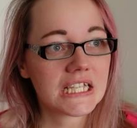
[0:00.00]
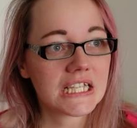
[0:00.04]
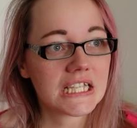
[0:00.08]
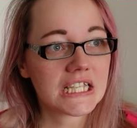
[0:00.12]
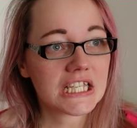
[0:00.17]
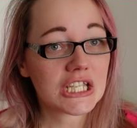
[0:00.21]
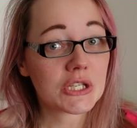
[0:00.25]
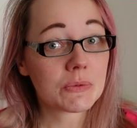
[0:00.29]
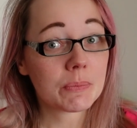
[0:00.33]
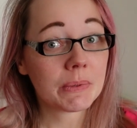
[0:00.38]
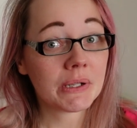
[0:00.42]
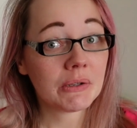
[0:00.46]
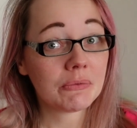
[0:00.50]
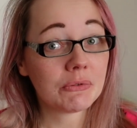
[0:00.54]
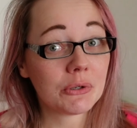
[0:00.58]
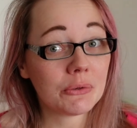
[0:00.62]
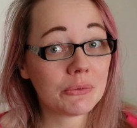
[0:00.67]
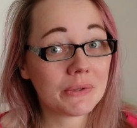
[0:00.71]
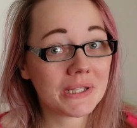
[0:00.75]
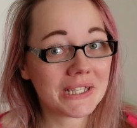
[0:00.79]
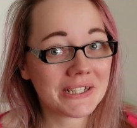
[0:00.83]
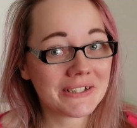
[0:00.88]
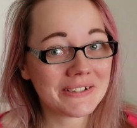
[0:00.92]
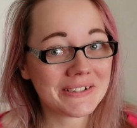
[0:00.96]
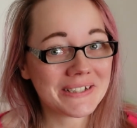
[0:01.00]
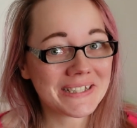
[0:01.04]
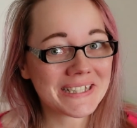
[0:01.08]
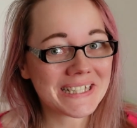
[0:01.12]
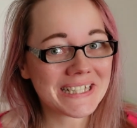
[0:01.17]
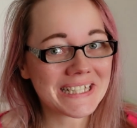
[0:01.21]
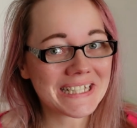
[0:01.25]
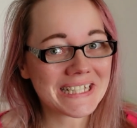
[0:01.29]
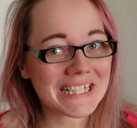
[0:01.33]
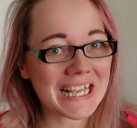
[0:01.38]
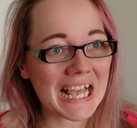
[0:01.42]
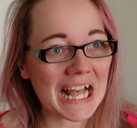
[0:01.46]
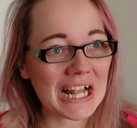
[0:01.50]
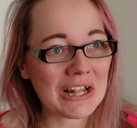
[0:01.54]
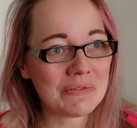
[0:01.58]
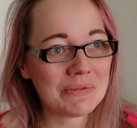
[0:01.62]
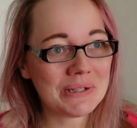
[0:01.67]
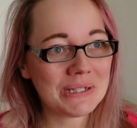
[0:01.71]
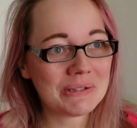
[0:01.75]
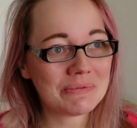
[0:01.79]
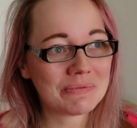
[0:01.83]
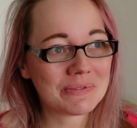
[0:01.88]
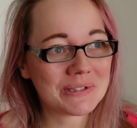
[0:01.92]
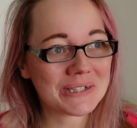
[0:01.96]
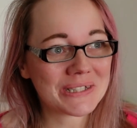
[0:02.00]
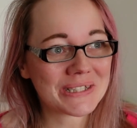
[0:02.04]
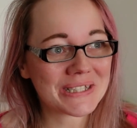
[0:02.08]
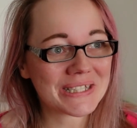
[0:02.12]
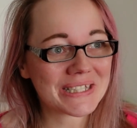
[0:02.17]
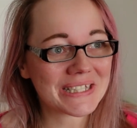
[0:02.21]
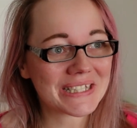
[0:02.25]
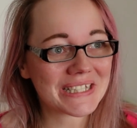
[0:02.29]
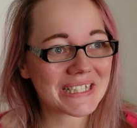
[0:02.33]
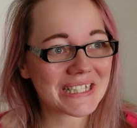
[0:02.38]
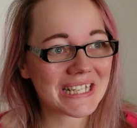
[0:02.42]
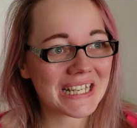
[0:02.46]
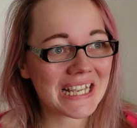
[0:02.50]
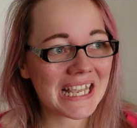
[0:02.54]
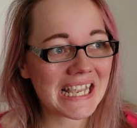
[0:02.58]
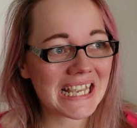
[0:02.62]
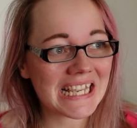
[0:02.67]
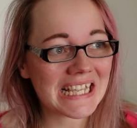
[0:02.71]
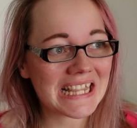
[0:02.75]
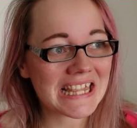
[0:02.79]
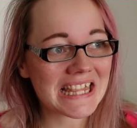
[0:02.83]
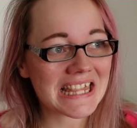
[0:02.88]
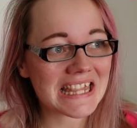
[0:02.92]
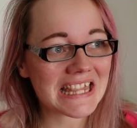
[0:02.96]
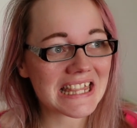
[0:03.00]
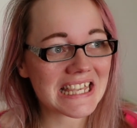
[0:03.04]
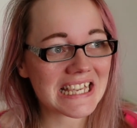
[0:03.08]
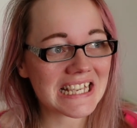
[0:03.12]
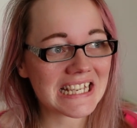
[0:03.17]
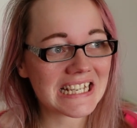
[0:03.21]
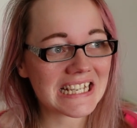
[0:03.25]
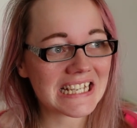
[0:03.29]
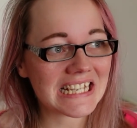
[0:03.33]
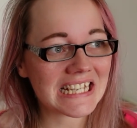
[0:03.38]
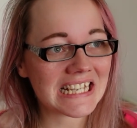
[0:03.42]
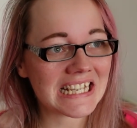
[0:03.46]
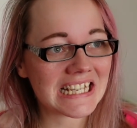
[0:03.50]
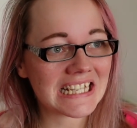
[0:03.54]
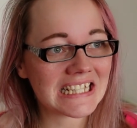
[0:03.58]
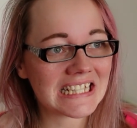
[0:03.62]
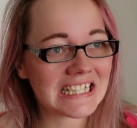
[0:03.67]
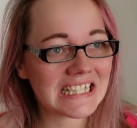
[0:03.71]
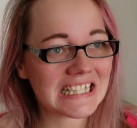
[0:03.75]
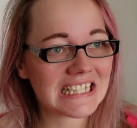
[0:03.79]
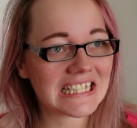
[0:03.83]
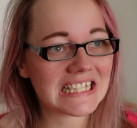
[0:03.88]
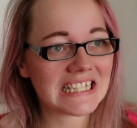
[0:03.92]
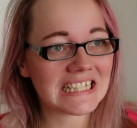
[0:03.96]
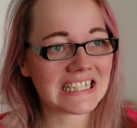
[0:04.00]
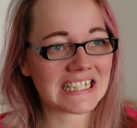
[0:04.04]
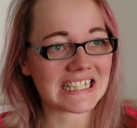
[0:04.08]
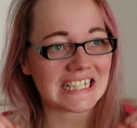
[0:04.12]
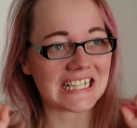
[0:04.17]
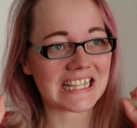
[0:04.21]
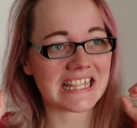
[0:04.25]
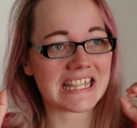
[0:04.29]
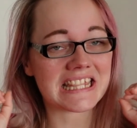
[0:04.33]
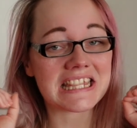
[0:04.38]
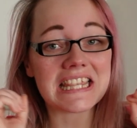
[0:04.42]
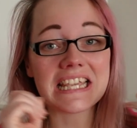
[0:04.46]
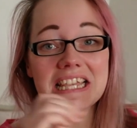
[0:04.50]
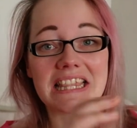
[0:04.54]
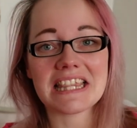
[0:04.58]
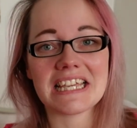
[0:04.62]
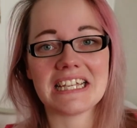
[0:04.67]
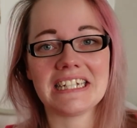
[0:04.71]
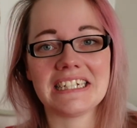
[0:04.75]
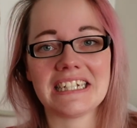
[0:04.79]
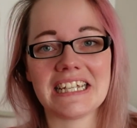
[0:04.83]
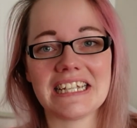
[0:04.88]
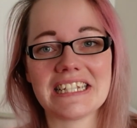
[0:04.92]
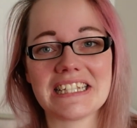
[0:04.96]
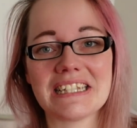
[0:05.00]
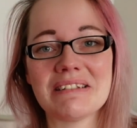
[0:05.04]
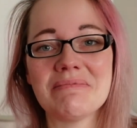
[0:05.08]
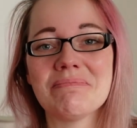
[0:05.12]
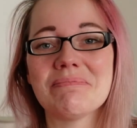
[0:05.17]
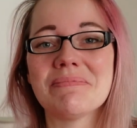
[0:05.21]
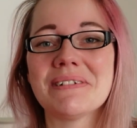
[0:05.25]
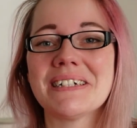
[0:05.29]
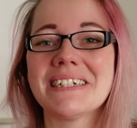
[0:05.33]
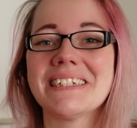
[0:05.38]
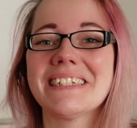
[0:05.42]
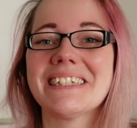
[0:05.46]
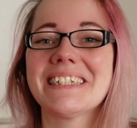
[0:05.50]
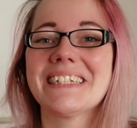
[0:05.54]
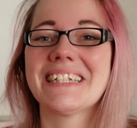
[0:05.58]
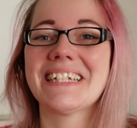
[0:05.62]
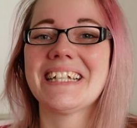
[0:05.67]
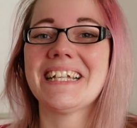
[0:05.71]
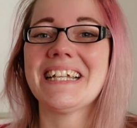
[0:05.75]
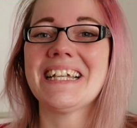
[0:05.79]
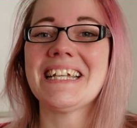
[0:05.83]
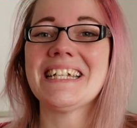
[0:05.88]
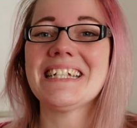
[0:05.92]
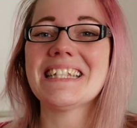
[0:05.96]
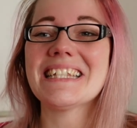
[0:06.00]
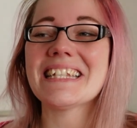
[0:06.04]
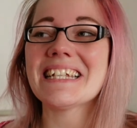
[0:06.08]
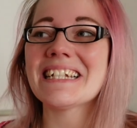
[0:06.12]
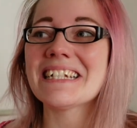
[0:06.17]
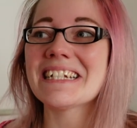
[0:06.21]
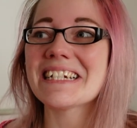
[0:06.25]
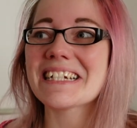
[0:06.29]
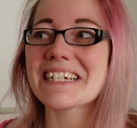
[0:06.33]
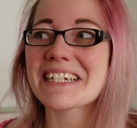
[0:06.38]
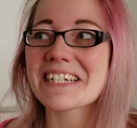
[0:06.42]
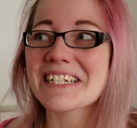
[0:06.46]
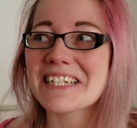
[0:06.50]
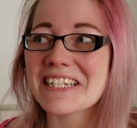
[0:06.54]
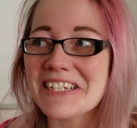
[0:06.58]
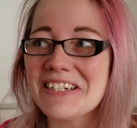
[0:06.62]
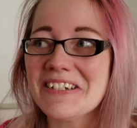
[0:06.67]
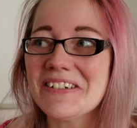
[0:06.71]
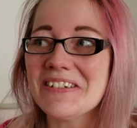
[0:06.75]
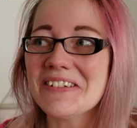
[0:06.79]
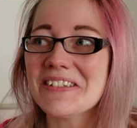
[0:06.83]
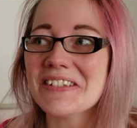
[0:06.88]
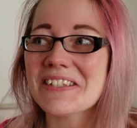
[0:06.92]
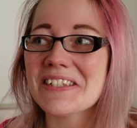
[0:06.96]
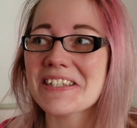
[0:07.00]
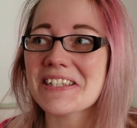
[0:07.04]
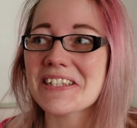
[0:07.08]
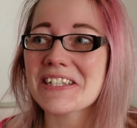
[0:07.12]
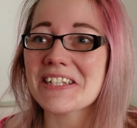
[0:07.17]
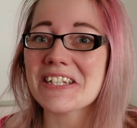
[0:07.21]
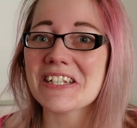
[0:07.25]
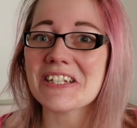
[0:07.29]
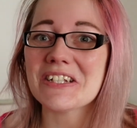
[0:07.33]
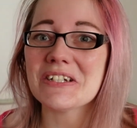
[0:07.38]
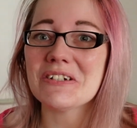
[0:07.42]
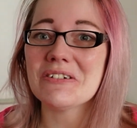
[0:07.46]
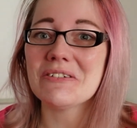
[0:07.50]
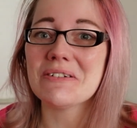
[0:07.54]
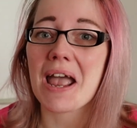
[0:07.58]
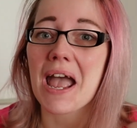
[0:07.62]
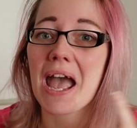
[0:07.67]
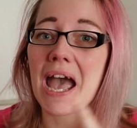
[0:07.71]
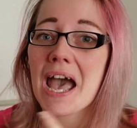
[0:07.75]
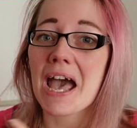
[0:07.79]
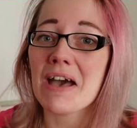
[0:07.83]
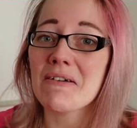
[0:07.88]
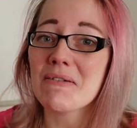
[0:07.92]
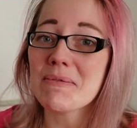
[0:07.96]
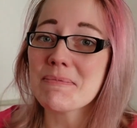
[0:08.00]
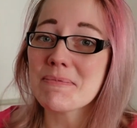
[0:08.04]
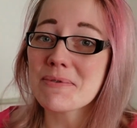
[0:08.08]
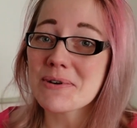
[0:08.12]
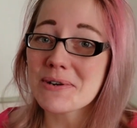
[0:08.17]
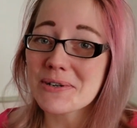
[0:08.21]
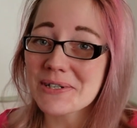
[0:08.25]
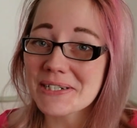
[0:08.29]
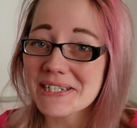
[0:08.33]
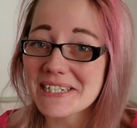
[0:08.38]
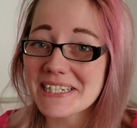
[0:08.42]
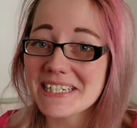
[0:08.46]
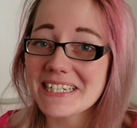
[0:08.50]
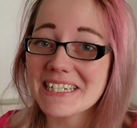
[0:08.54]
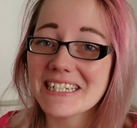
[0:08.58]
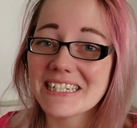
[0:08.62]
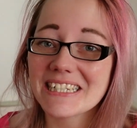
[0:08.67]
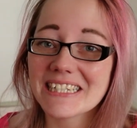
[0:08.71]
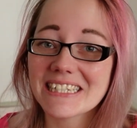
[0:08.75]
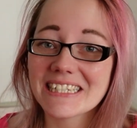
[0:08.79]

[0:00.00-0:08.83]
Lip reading: it's been a few years since Halloween was a thing in, like a thing in Iceland, but it's an excuse to have a party.